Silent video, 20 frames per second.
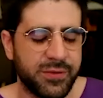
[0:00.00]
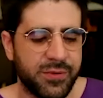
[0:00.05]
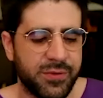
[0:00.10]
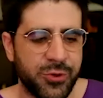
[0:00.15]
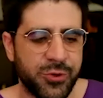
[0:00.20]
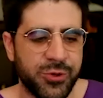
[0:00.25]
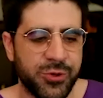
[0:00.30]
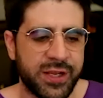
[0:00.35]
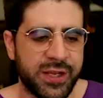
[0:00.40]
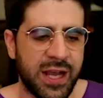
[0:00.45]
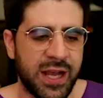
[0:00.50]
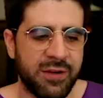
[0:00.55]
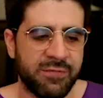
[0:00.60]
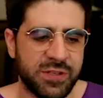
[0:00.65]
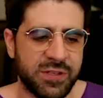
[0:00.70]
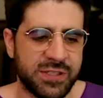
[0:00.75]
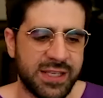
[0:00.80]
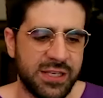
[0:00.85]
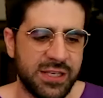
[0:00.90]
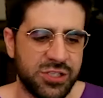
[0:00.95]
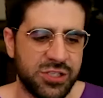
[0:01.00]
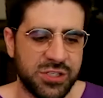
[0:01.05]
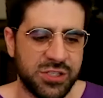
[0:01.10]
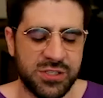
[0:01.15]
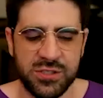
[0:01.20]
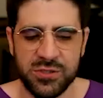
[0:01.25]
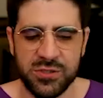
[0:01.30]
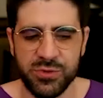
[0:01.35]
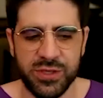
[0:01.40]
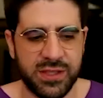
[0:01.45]
through the
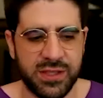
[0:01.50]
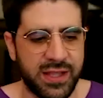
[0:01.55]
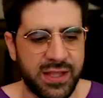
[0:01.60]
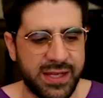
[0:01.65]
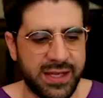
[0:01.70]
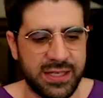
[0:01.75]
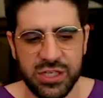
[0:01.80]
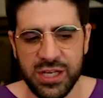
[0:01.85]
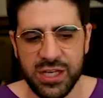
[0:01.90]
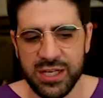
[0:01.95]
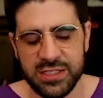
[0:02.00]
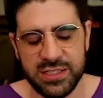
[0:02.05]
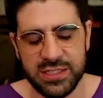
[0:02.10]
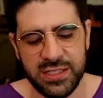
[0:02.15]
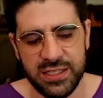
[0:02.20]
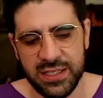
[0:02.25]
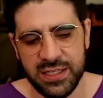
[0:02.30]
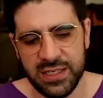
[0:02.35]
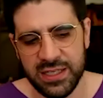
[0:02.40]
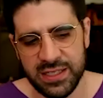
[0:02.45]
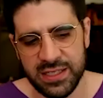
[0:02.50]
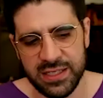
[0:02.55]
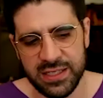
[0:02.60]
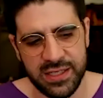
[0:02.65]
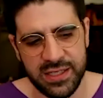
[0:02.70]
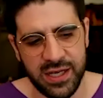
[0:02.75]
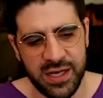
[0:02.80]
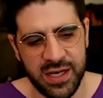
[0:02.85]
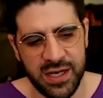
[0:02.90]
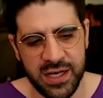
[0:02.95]
conversations with like JT and
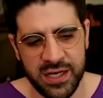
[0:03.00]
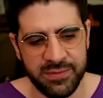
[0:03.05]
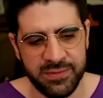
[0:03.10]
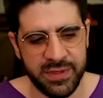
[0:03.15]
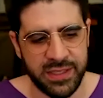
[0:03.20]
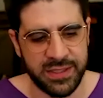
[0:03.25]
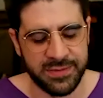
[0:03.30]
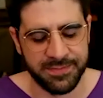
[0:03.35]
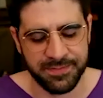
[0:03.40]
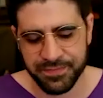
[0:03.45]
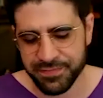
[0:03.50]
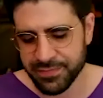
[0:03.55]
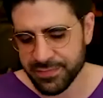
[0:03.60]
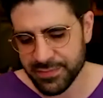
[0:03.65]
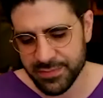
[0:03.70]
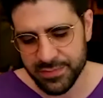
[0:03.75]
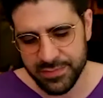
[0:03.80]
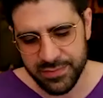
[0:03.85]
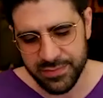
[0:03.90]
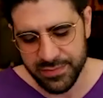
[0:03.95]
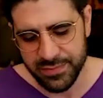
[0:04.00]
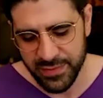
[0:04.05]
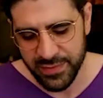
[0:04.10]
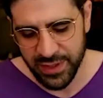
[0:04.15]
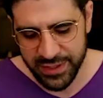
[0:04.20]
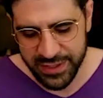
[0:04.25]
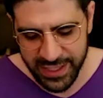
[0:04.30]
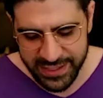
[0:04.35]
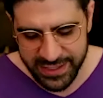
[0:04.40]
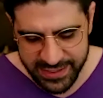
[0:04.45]
Dom and
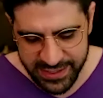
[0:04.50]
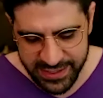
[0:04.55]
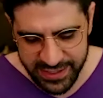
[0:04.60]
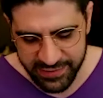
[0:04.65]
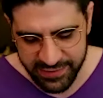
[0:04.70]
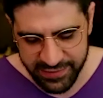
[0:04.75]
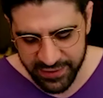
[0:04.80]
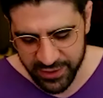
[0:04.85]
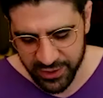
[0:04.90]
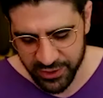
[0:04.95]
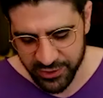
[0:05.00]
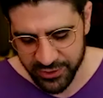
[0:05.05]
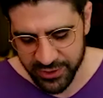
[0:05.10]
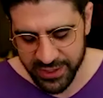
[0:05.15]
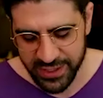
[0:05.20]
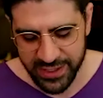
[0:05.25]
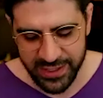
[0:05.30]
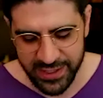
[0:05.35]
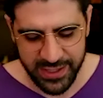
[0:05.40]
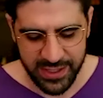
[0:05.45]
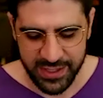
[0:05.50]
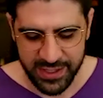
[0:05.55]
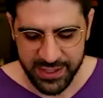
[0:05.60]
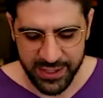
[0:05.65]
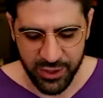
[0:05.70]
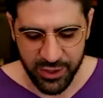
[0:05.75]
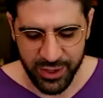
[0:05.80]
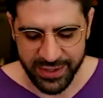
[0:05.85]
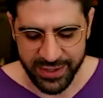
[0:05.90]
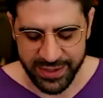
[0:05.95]
Dustin, even though
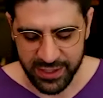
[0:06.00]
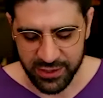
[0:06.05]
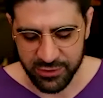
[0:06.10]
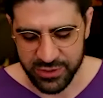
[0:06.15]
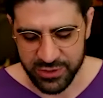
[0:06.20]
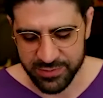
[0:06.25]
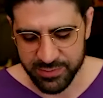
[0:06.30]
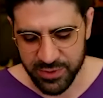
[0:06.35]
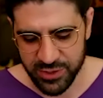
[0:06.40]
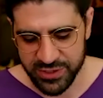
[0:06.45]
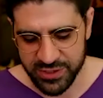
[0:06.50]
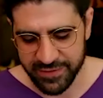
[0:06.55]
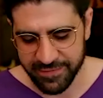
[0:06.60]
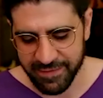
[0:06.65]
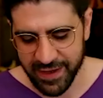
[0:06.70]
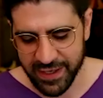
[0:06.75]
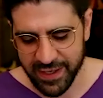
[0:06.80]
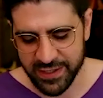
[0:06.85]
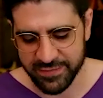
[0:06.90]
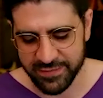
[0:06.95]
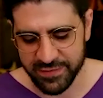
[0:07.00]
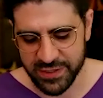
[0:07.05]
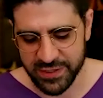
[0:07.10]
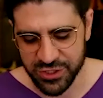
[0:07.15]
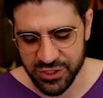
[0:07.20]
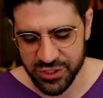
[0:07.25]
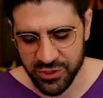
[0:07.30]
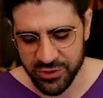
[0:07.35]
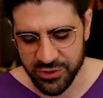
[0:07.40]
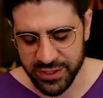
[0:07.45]
you know I think it was most effectively
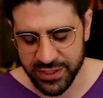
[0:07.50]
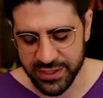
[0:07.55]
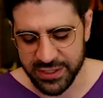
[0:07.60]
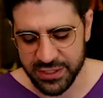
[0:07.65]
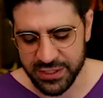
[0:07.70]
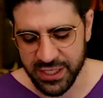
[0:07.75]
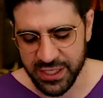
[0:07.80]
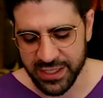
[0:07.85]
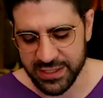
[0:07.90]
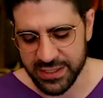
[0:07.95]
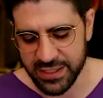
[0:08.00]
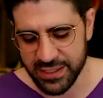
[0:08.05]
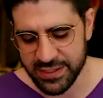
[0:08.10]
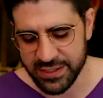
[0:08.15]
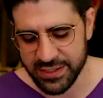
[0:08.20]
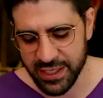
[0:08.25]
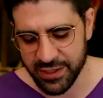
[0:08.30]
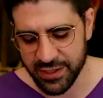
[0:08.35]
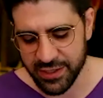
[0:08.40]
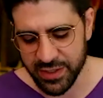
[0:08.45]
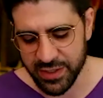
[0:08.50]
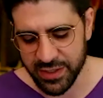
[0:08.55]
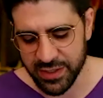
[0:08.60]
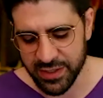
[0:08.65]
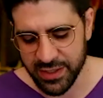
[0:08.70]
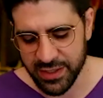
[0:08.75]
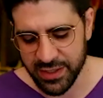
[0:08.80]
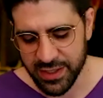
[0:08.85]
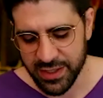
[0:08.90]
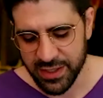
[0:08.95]
shown in the JT segment,
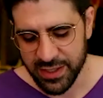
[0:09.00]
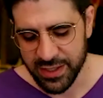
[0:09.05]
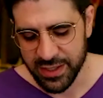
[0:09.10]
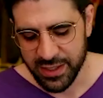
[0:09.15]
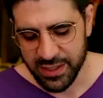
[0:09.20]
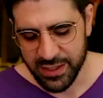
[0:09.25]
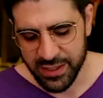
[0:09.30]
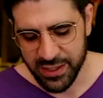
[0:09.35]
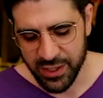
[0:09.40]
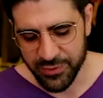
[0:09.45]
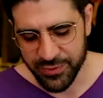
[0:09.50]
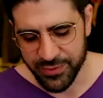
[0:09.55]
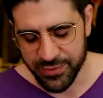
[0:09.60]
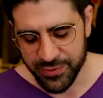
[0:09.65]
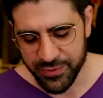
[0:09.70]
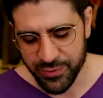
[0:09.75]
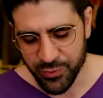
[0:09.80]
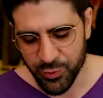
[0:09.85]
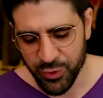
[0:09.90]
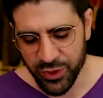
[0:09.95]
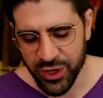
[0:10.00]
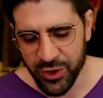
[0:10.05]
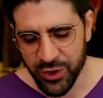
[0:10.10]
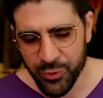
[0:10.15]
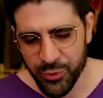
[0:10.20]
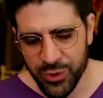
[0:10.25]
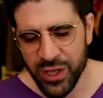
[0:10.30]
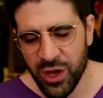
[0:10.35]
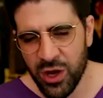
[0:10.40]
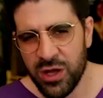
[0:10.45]
you know we're
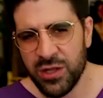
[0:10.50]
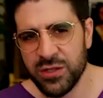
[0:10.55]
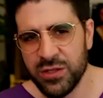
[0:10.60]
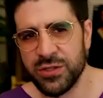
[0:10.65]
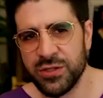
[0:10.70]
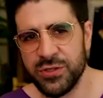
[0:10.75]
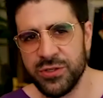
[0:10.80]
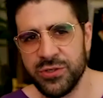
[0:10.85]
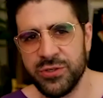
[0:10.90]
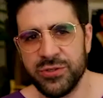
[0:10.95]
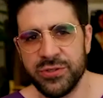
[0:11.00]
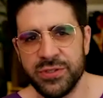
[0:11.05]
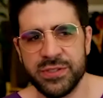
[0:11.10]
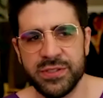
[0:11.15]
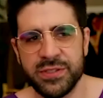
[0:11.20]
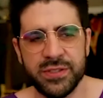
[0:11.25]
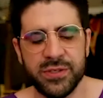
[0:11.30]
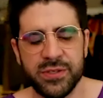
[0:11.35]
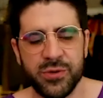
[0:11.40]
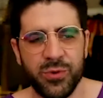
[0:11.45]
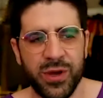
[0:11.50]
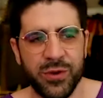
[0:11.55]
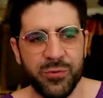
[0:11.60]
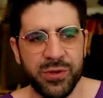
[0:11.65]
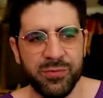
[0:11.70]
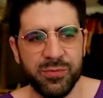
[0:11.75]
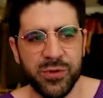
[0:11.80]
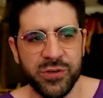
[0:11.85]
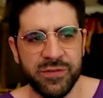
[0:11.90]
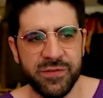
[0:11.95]
we all lose when
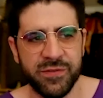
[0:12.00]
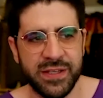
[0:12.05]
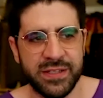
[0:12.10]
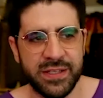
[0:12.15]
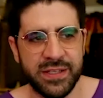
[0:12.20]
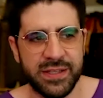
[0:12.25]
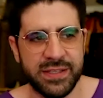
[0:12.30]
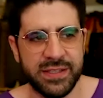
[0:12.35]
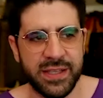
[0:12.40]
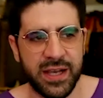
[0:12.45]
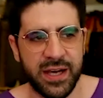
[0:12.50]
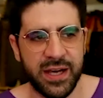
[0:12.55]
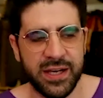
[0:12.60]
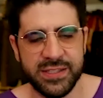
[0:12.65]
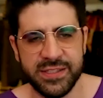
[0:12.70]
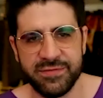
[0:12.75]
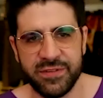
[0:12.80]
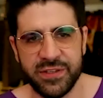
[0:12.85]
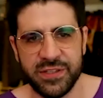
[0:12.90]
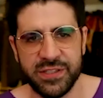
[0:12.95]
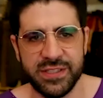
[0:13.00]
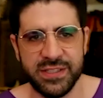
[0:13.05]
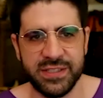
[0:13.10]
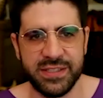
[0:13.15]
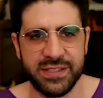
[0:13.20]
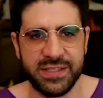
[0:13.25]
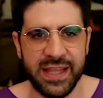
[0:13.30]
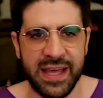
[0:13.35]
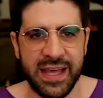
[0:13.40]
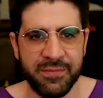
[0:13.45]
we move into this us
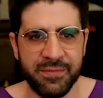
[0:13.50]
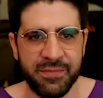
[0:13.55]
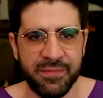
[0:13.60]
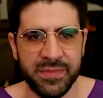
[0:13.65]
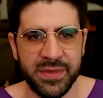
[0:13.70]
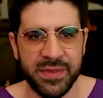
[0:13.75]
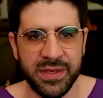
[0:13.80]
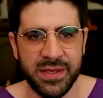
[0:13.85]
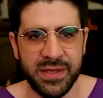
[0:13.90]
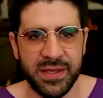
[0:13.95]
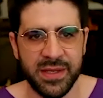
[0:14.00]
versus them